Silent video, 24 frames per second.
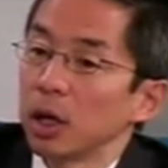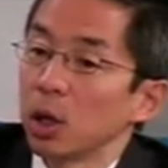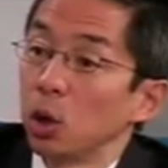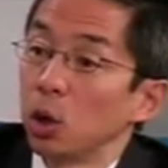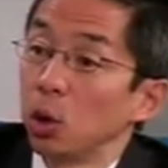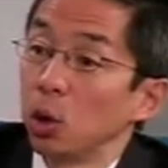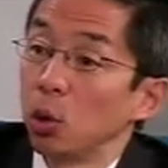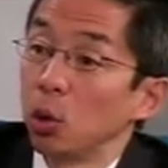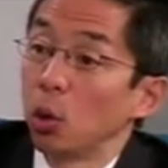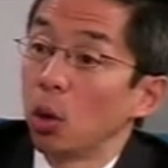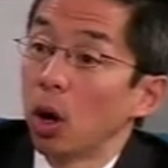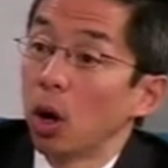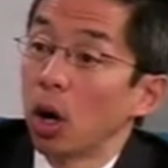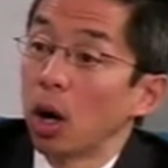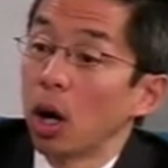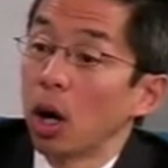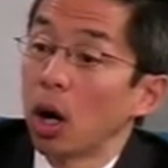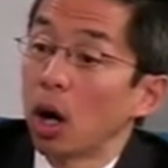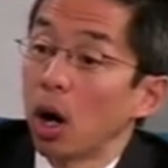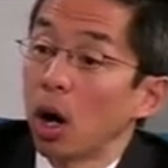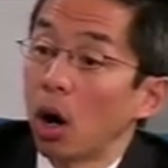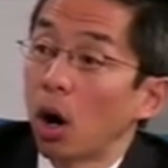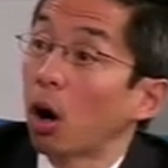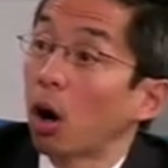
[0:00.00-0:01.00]
who
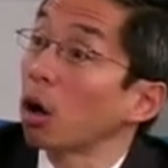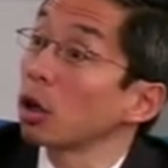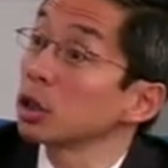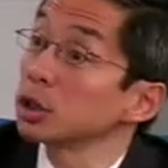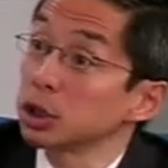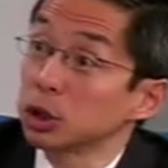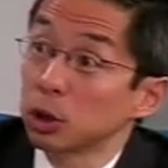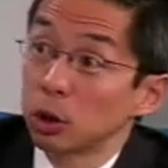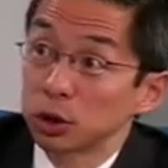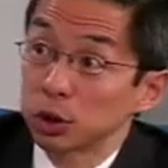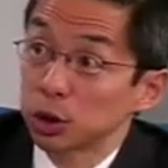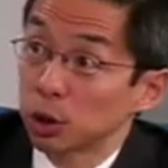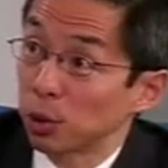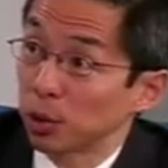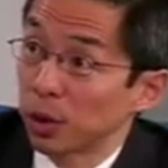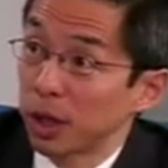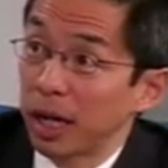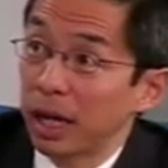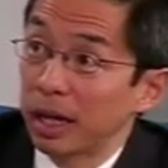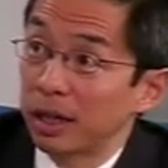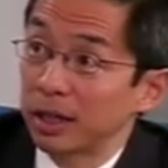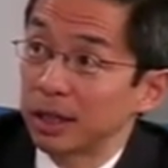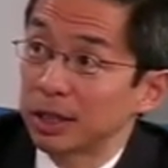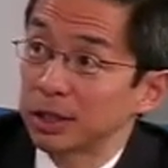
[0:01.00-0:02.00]
are surgical
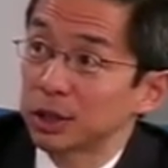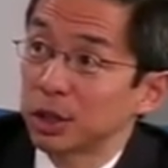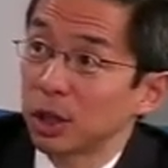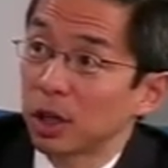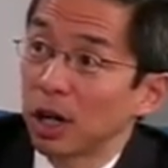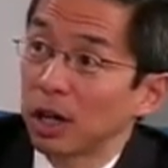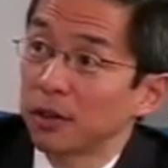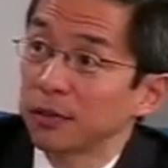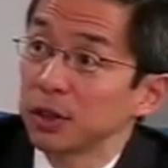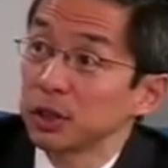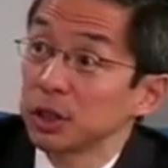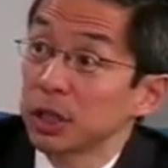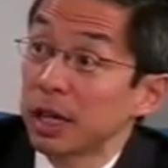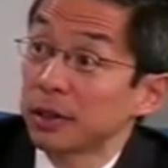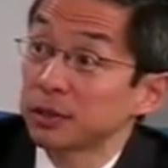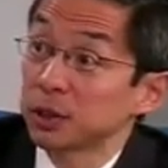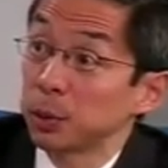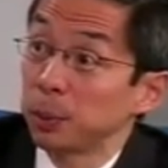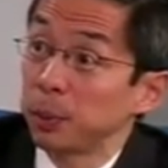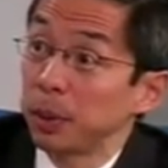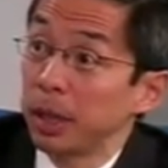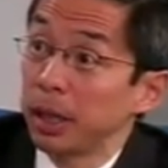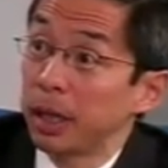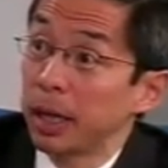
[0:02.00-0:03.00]
candidates, there obviously has
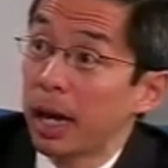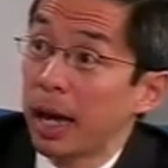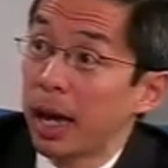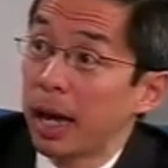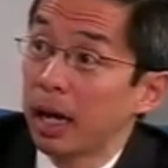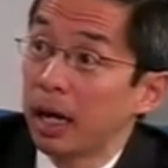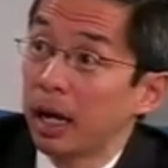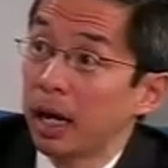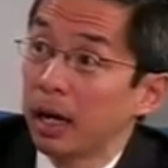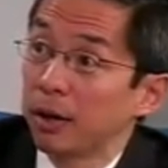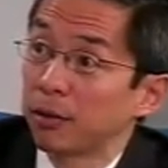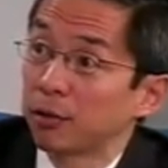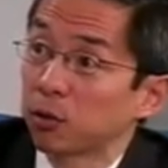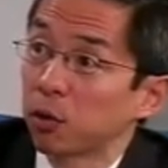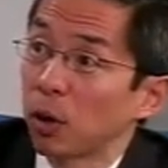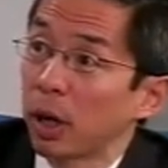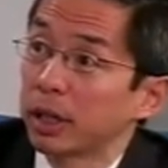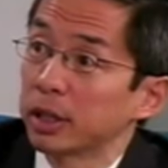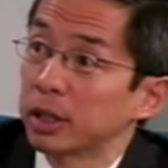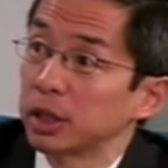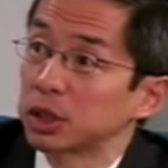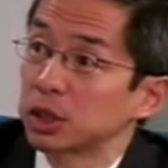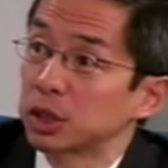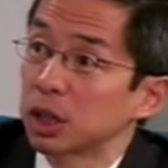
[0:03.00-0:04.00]
to be a
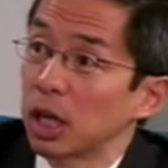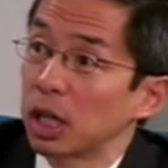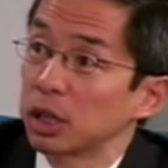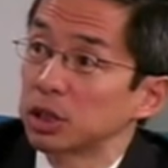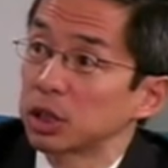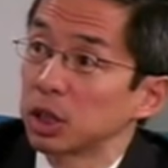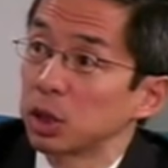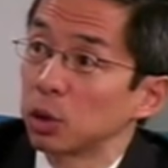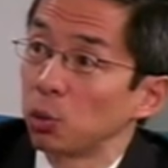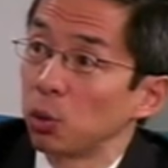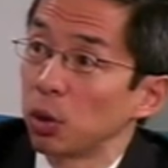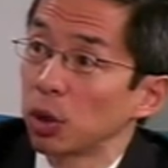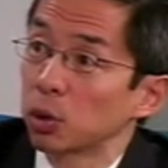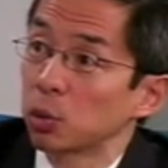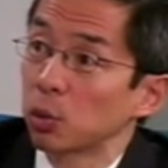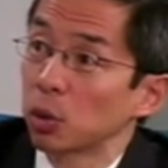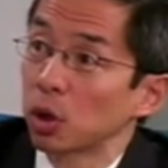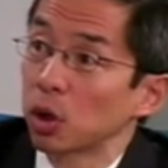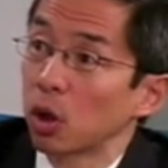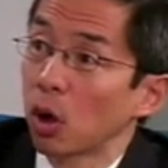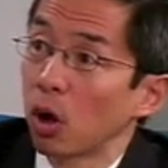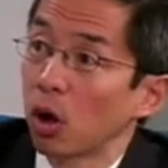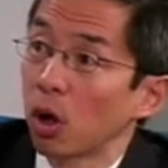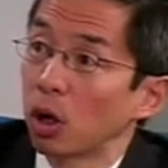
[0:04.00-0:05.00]
frank discussion with
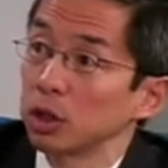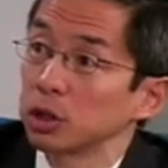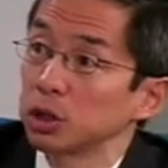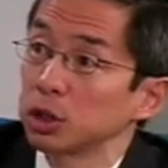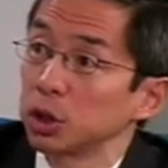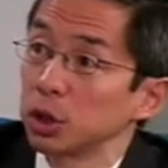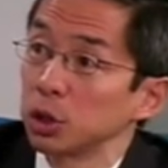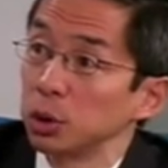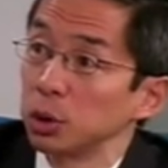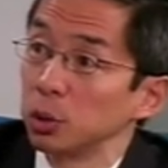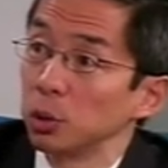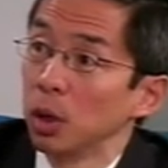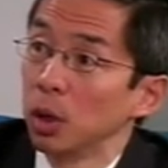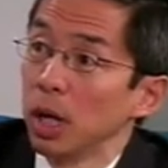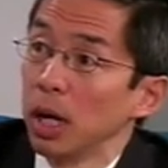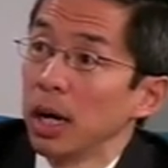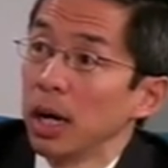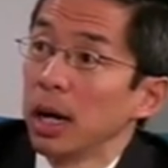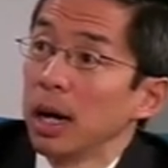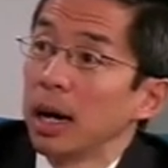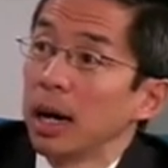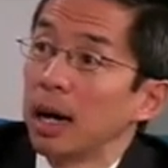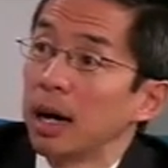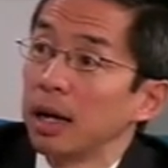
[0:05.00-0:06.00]
regard to
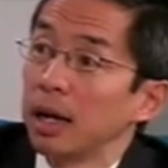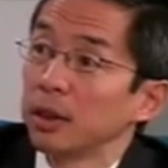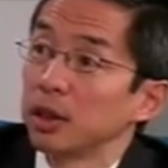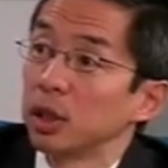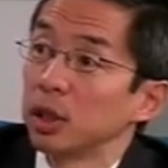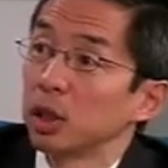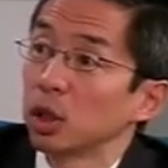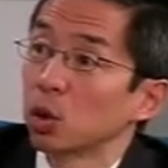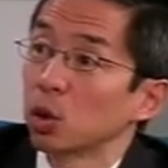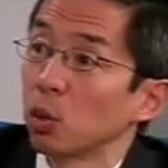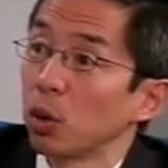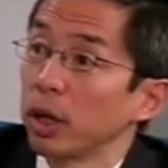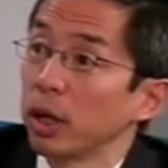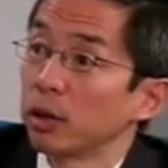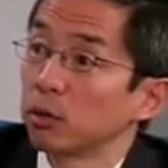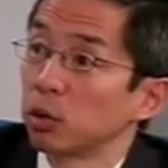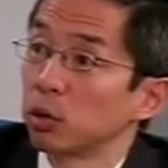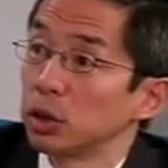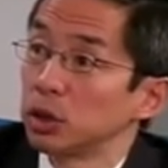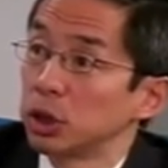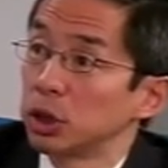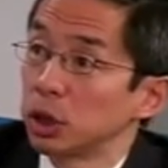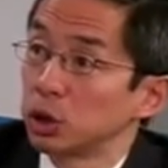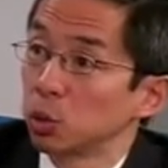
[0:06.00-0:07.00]
the degree of
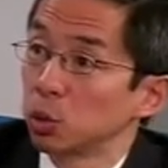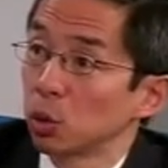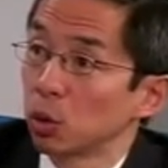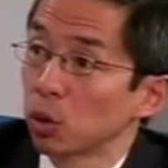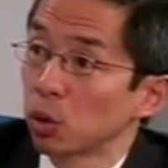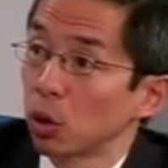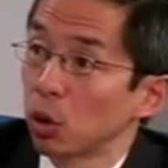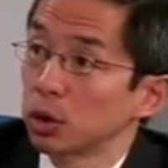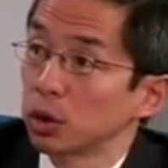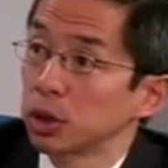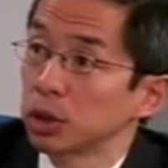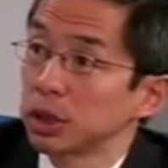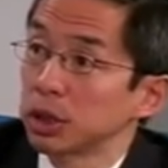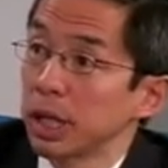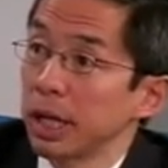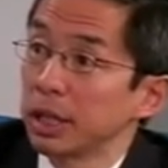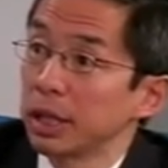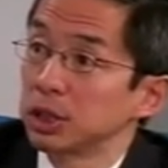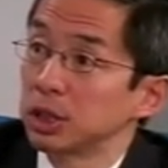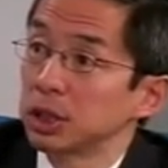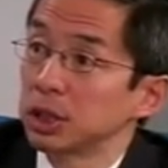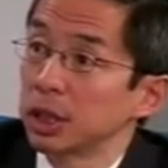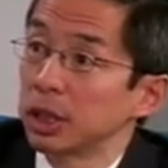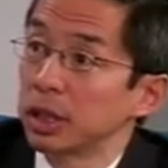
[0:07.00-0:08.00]
residual
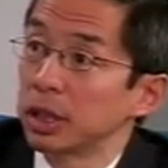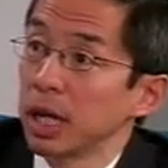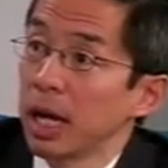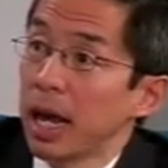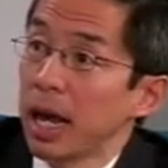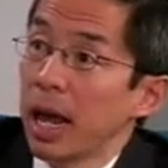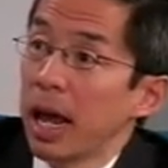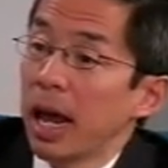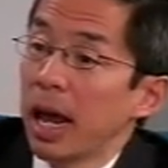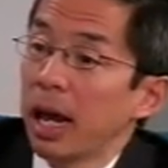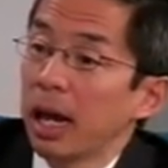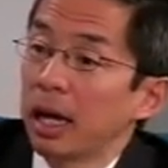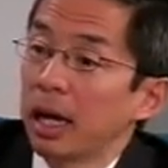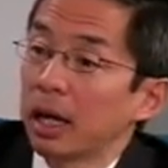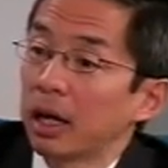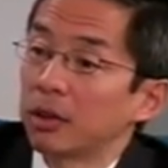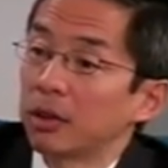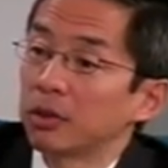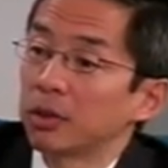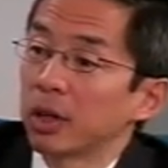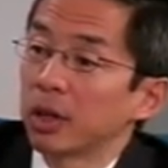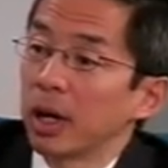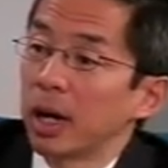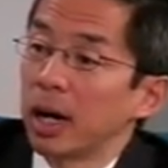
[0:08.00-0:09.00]
regurgitation,
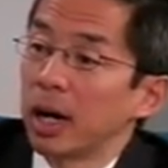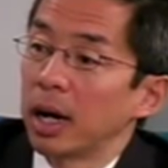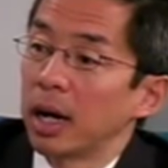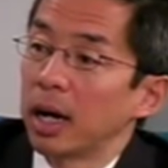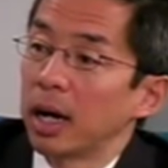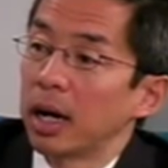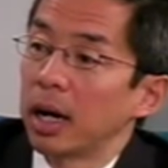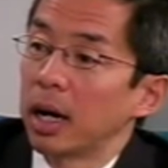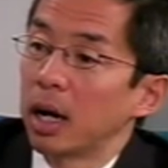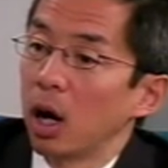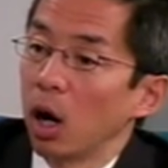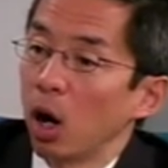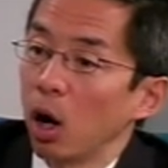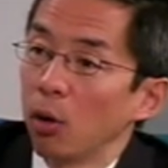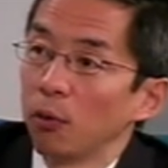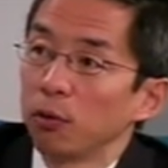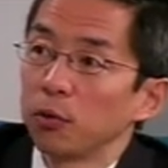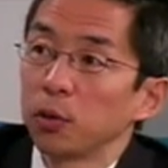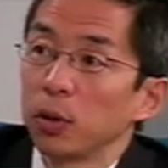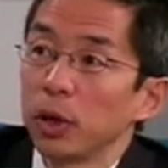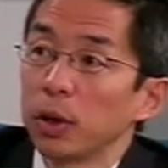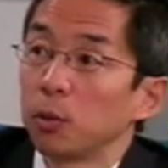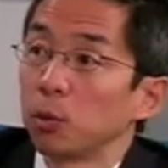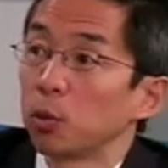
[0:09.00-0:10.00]
and
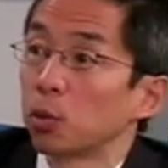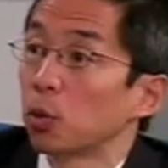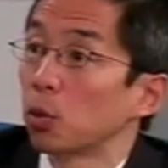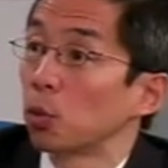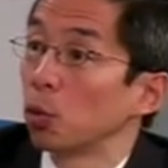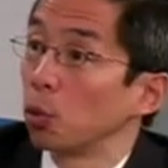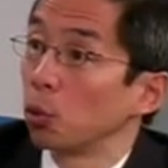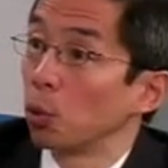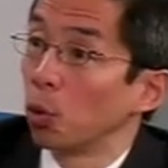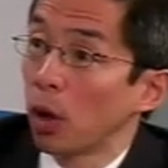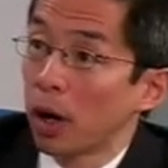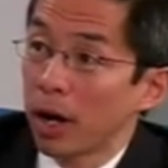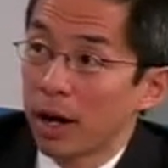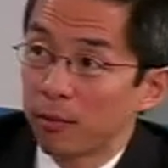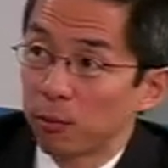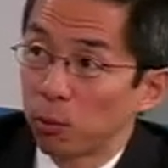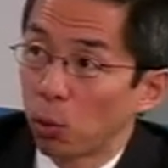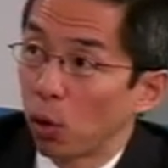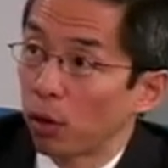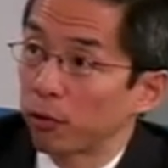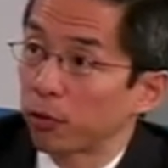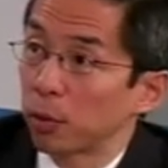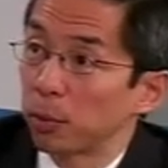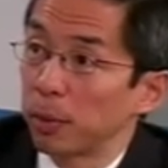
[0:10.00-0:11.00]
hopefully we'll have
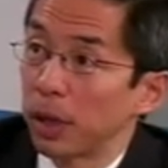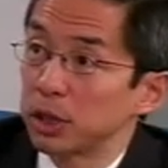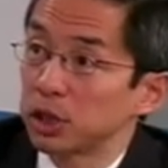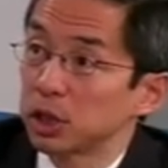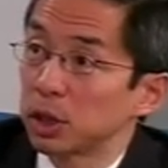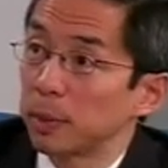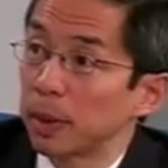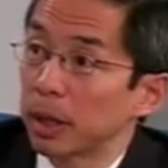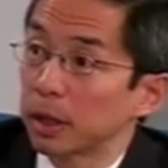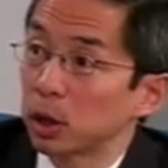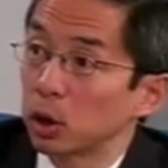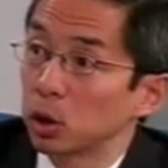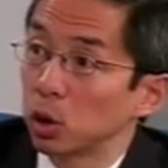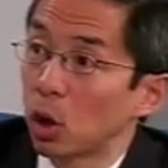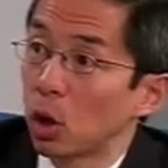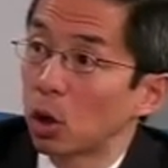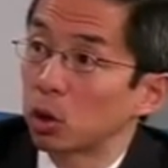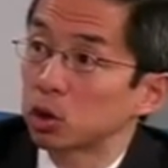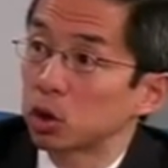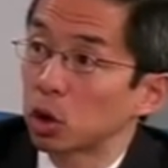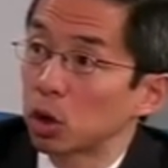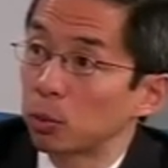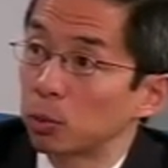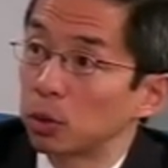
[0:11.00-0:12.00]
more information about the
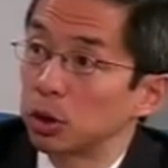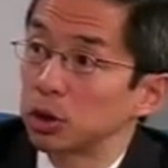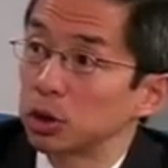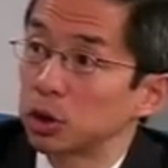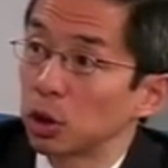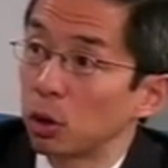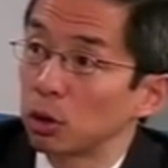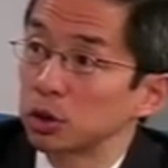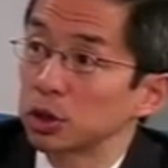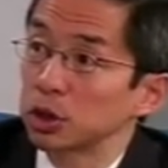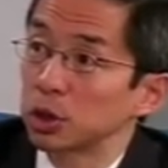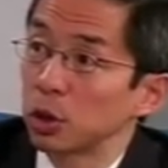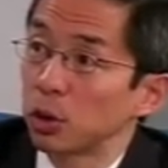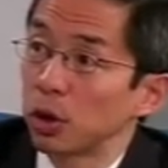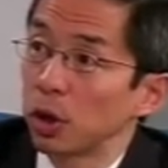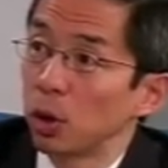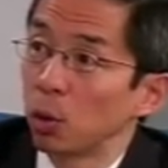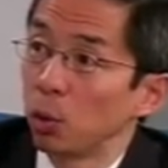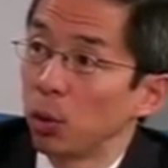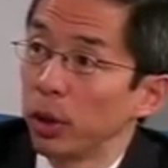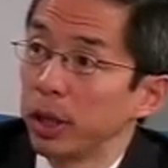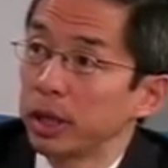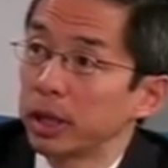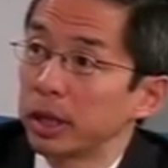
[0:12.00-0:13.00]
long-term results so
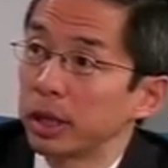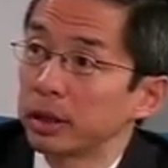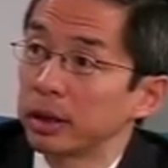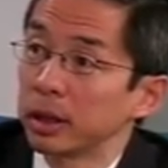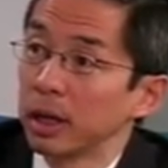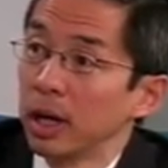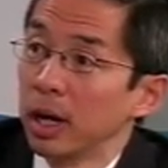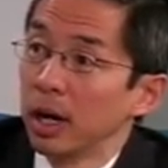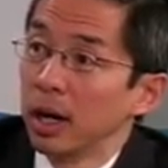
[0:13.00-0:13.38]
that we can